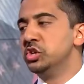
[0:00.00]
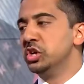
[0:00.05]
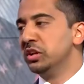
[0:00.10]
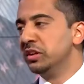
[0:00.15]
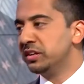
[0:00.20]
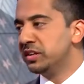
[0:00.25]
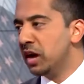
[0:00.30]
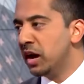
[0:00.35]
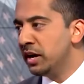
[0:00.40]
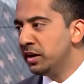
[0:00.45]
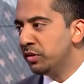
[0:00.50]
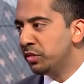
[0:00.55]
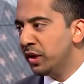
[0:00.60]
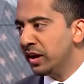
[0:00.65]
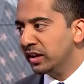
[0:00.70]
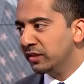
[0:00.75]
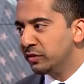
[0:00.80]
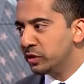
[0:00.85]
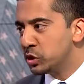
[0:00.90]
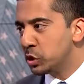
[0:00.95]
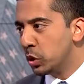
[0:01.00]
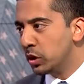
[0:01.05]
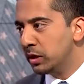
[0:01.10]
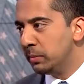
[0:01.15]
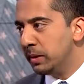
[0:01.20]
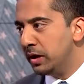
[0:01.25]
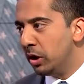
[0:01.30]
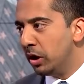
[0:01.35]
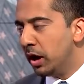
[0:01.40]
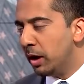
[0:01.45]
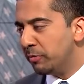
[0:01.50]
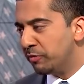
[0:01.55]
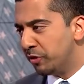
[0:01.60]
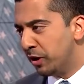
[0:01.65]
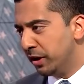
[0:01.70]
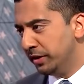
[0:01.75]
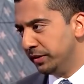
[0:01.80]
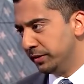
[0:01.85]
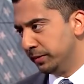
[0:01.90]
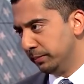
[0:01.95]
Jill Stein, thanks for joining me on
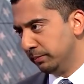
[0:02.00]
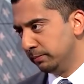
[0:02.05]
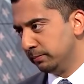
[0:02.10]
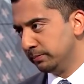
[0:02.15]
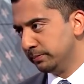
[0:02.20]
UpFront.